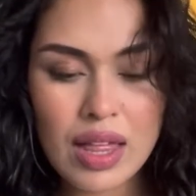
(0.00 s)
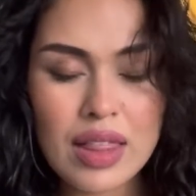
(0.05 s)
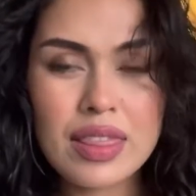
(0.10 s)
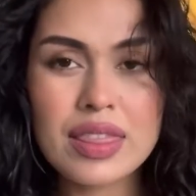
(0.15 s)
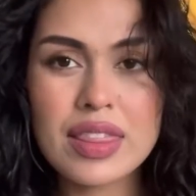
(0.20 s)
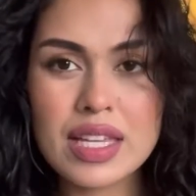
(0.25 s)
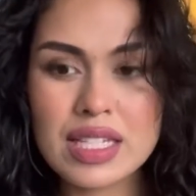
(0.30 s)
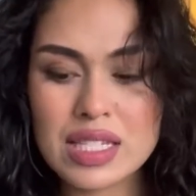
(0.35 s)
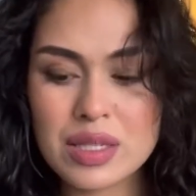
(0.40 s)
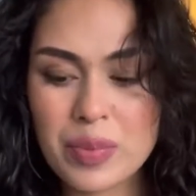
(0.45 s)

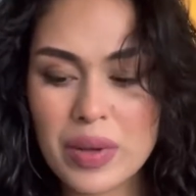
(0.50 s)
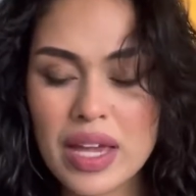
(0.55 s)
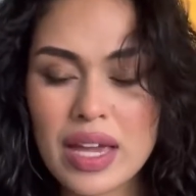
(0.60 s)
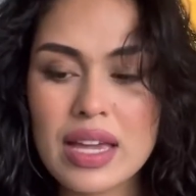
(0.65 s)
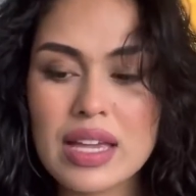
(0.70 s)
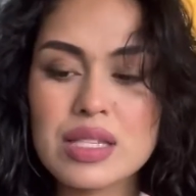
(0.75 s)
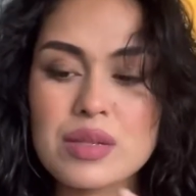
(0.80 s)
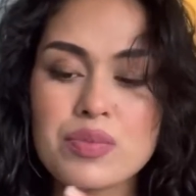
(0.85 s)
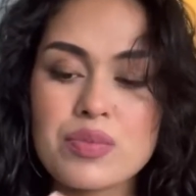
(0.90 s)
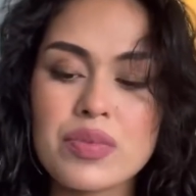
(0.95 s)

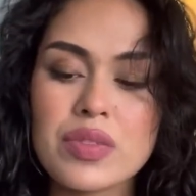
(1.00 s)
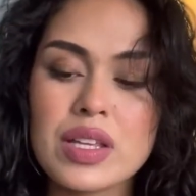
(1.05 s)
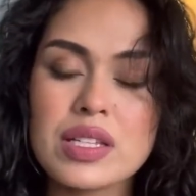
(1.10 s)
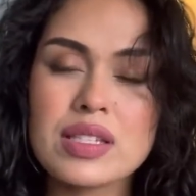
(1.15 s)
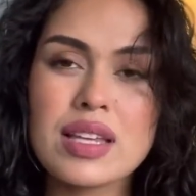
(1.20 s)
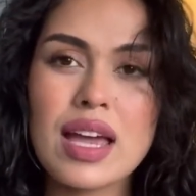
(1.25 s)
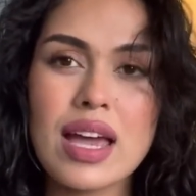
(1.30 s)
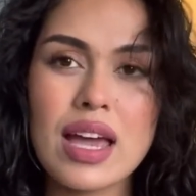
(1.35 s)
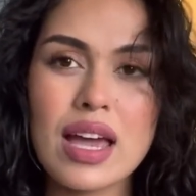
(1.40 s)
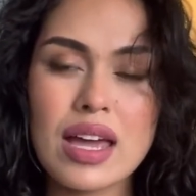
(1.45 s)
this
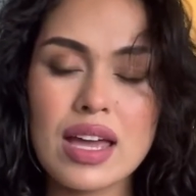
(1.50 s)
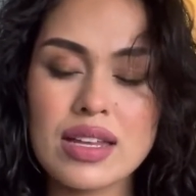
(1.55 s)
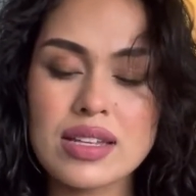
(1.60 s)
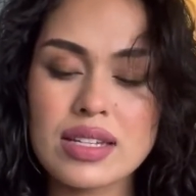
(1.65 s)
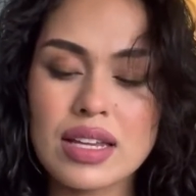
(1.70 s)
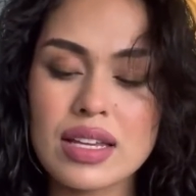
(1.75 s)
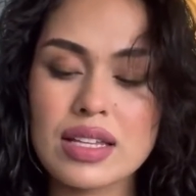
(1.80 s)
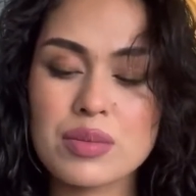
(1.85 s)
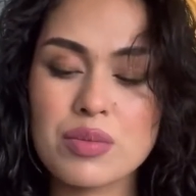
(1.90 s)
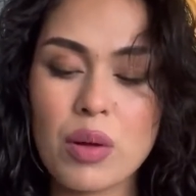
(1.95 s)
head
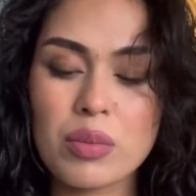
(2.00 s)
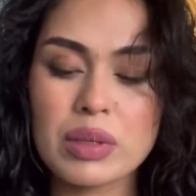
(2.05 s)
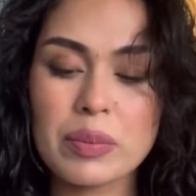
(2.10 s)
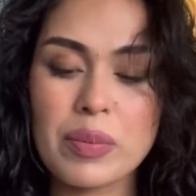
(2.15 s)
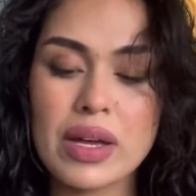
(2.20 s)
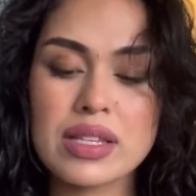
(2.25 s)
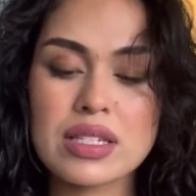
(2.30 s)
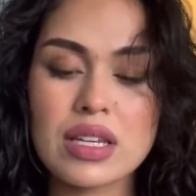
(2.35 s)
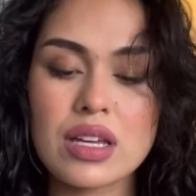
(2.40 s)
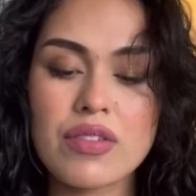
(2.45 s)
is probably
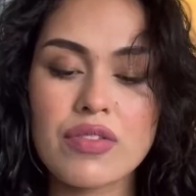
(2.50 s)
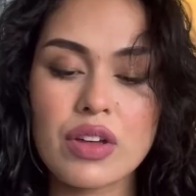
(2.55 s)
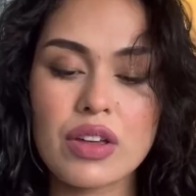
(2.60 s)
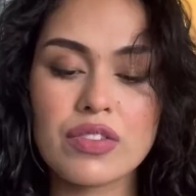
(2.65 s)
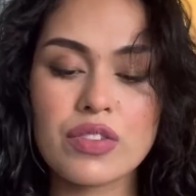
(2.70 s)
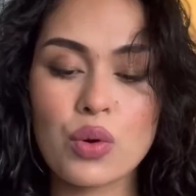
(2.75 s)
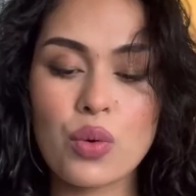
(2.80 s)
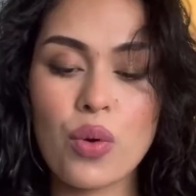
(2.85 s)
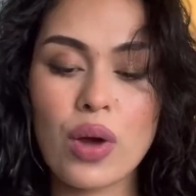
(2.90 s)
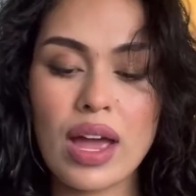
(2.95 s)
better for if
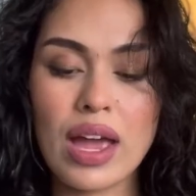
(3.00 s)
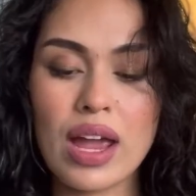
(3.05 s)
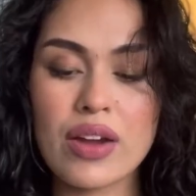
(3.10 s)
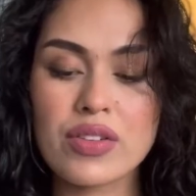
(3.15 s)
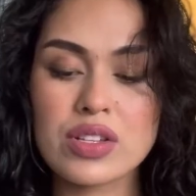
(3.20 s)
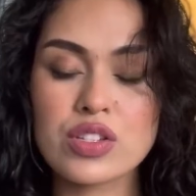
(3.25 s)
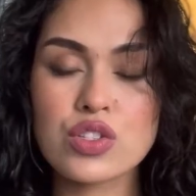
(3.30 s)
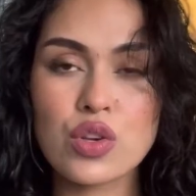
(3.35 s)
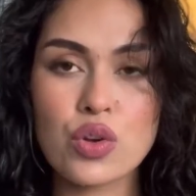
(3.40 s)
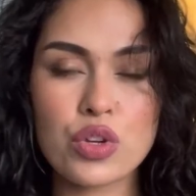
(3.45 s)
your hair
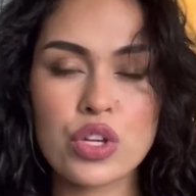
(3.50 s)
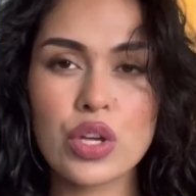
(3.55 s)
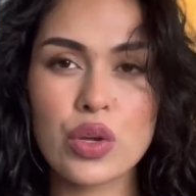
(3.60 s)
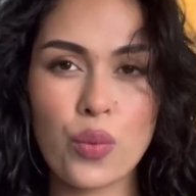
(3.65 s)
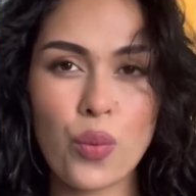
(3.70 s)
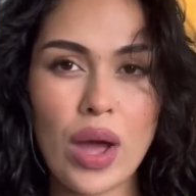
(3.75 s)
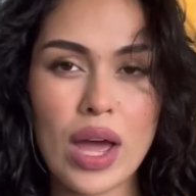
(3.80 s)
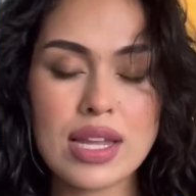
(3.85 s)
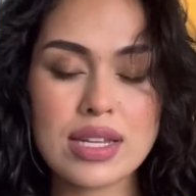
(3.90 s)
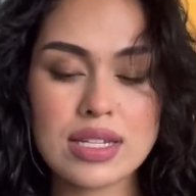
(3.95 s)
is soaking
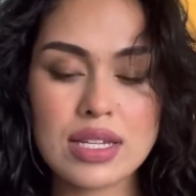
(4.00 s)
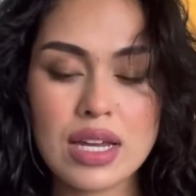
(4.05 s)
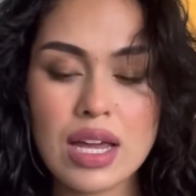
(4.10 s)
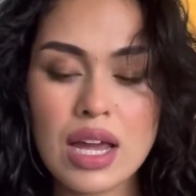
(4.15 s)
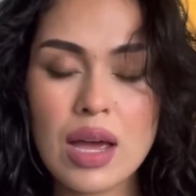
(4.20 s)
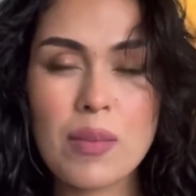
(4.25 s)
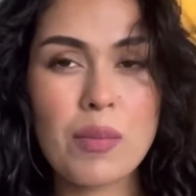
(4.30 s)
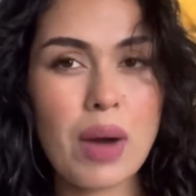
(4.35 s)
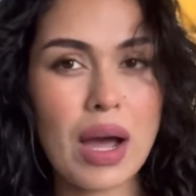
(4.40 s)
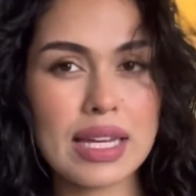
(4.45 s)
wet.
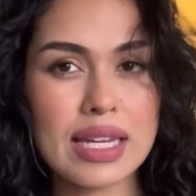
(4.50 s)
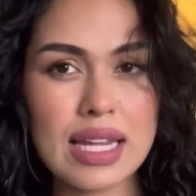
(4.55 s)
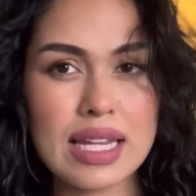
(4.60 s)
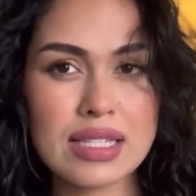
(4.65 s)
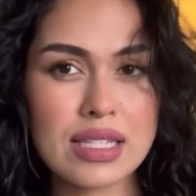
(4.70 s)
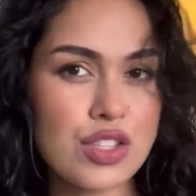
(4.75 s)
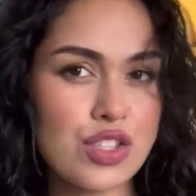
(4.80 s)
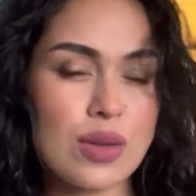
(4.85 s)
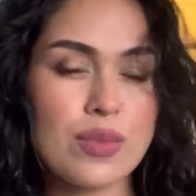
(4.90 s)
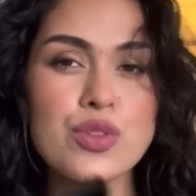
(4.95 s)
Mine
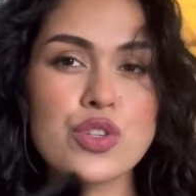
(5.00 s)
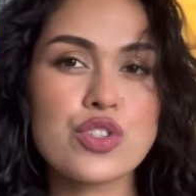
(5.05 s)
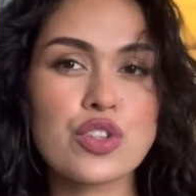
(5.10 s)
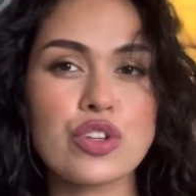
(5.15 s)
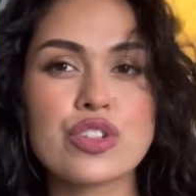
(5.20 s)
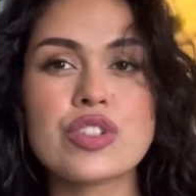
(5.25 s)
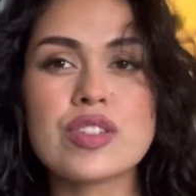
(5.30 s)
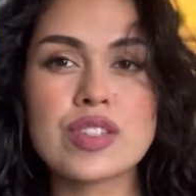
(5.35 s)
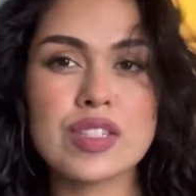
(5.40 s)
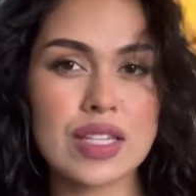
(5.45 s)
isn't, so I'm just going
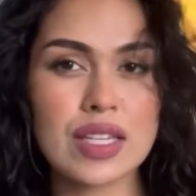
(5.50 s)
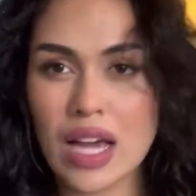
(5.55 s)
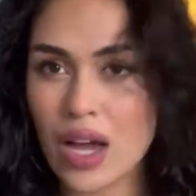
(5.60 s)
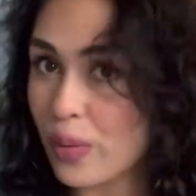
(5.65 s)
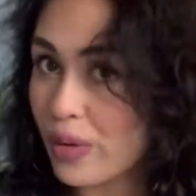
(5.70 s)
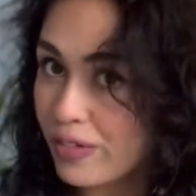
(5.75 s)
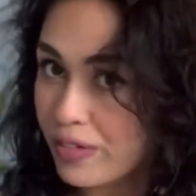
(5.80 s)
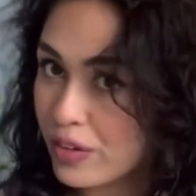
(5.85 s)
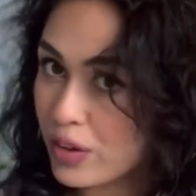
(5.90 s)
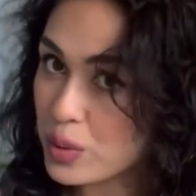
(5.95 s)
to see how
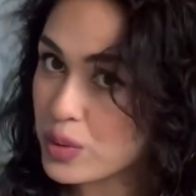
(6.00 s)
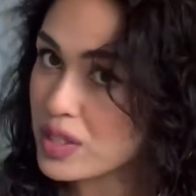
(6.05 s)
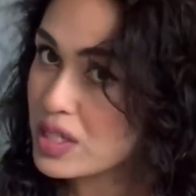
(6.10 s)
it feels,